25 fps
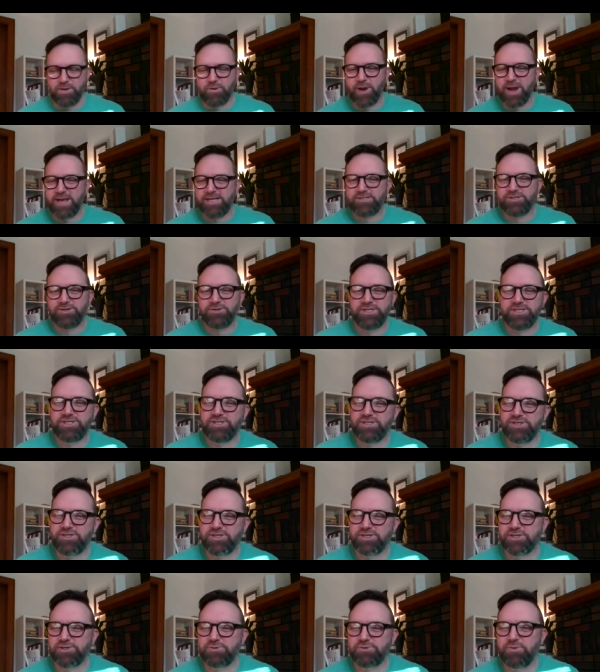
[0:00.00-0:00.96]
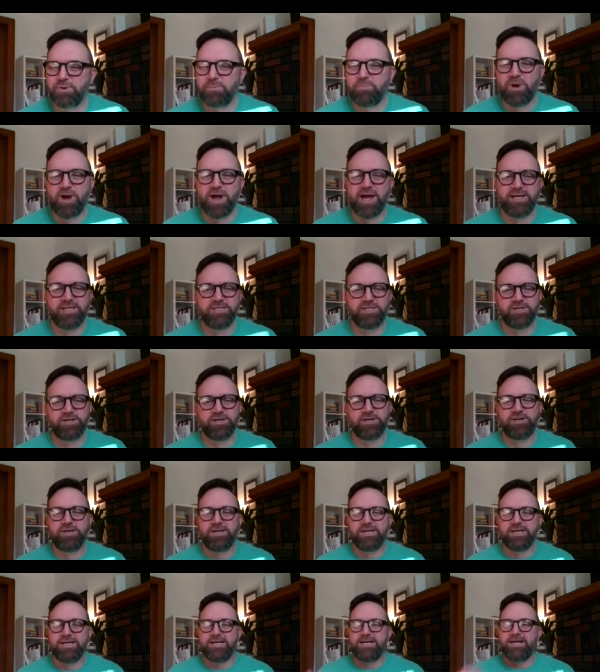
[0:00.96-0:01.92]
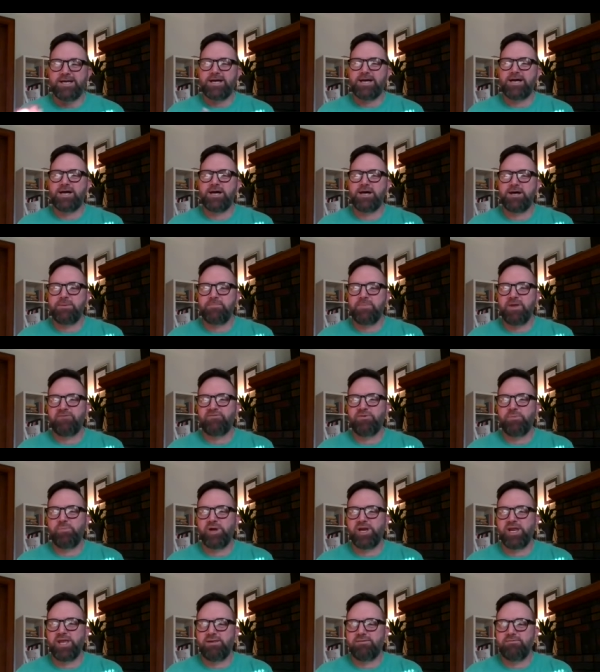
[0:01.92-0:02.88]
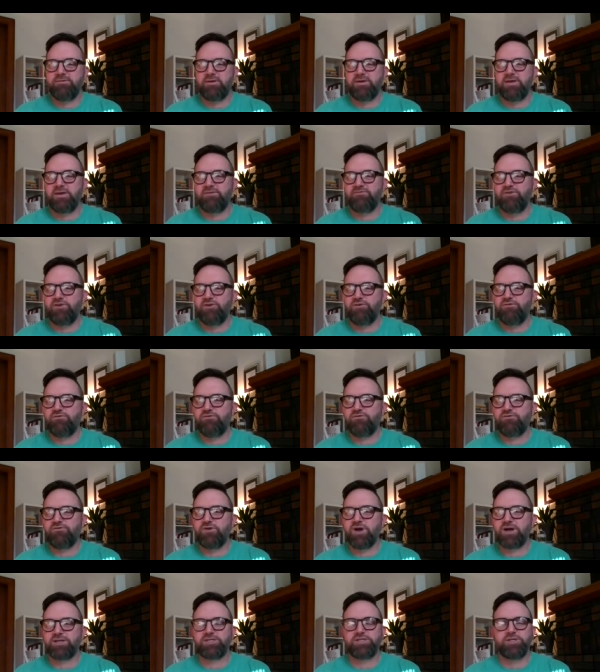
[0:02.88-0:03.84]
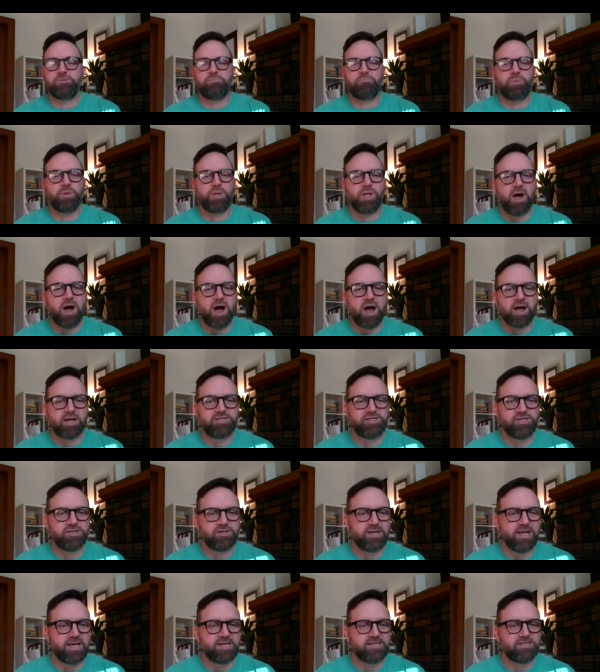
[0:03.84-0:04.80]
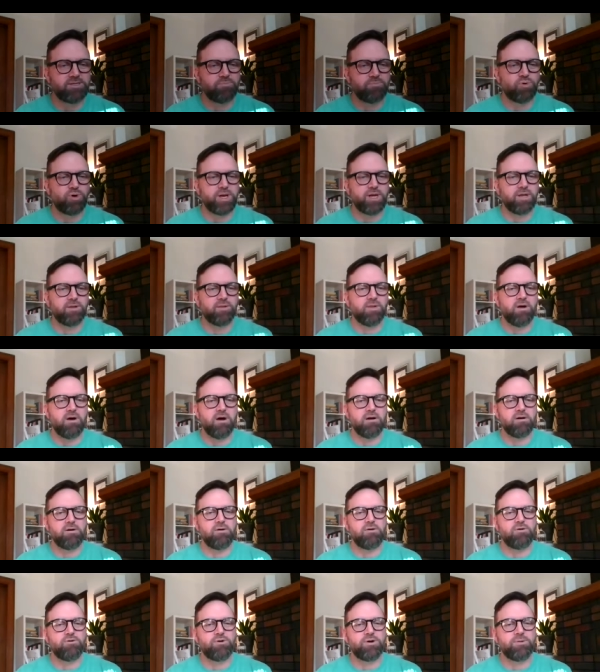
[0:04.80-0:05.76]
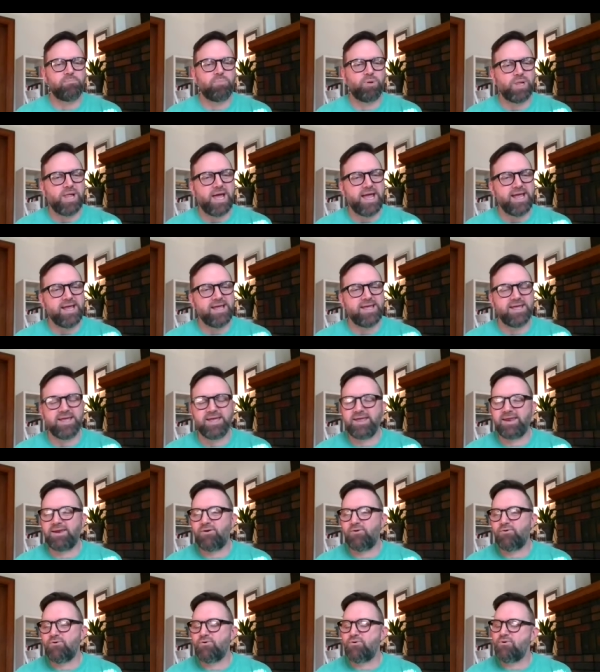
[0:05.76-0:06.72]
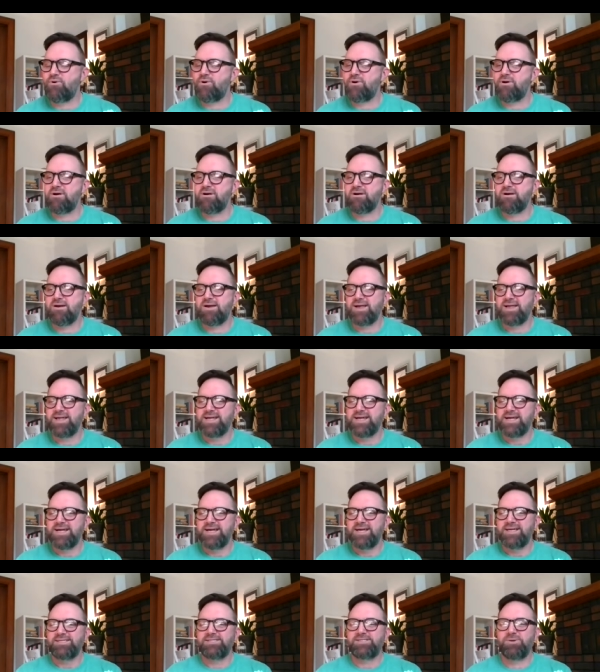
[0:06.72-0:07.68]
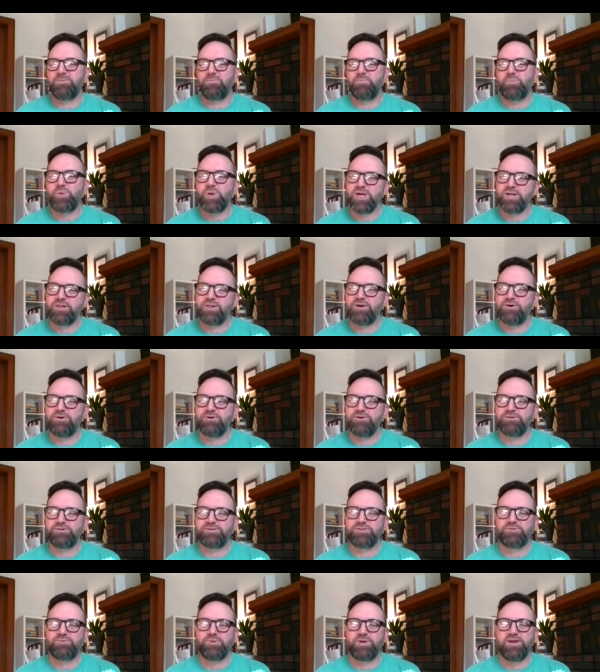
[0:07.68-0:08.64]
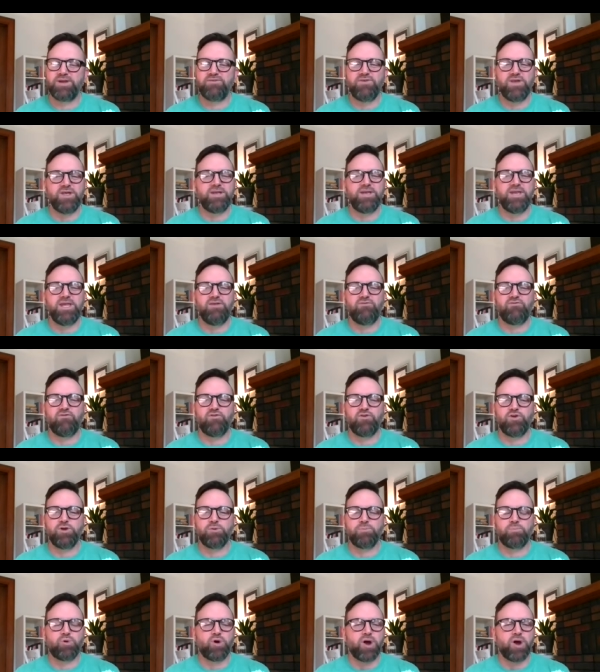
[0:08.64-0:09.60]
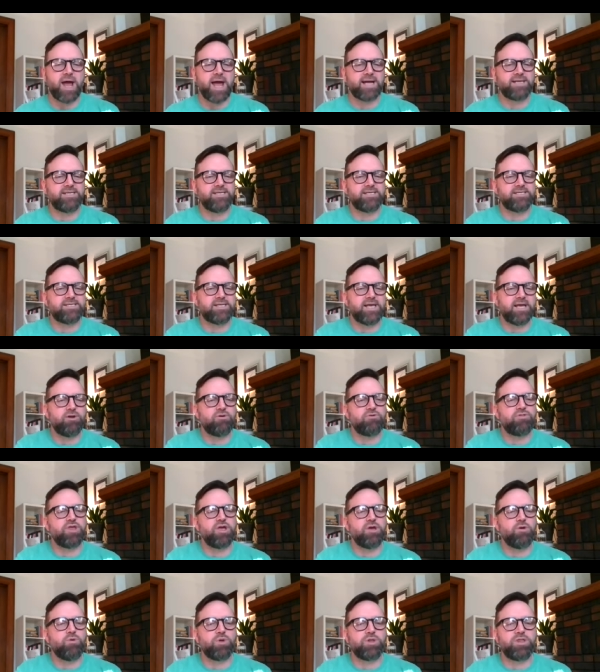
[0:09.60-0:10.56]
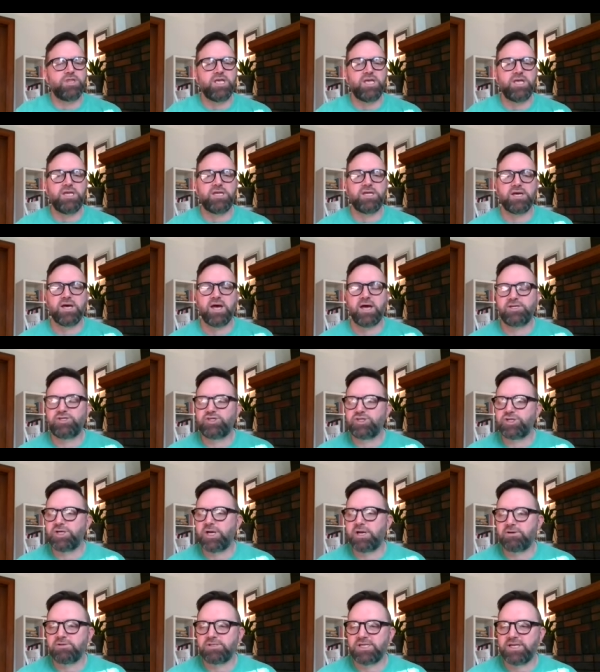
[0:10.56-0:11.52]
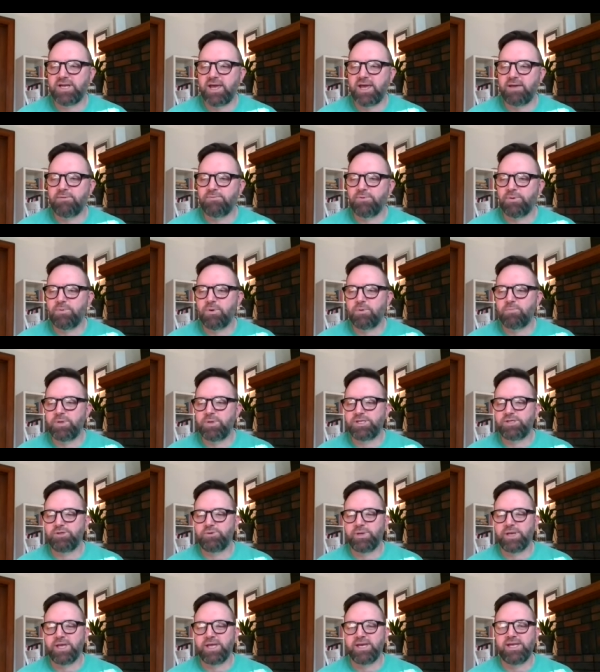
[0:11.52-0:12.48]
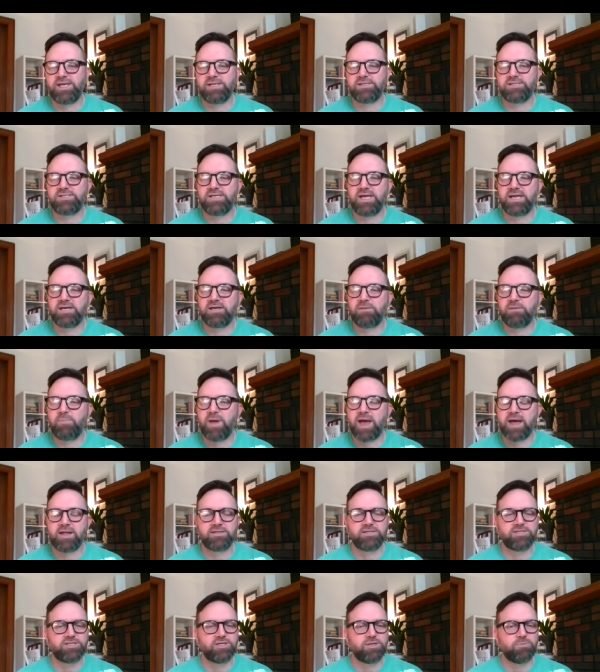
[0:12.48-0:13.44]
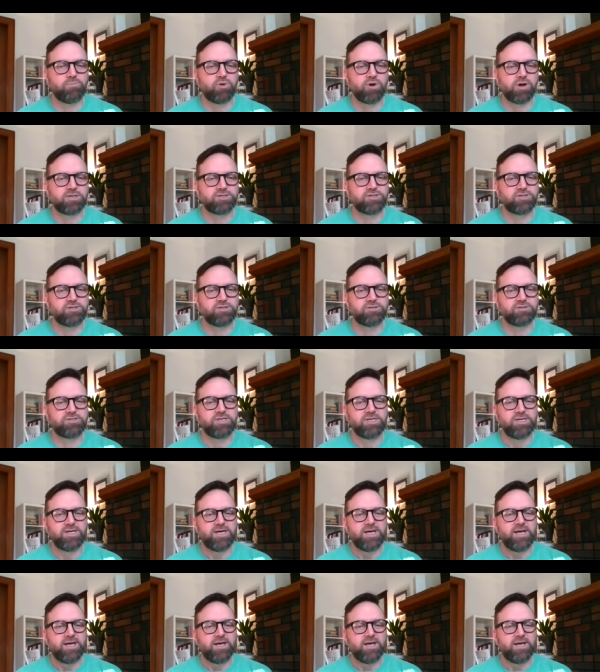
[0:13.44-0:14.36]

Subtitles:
Great, so this is just a reminder, everybody, if you've got some blocks you'd like to bring along, or a blanket, or some pillows, whatever you need for your practice. I don't think we'll need a chair today. We won't be doing any standing balancing postures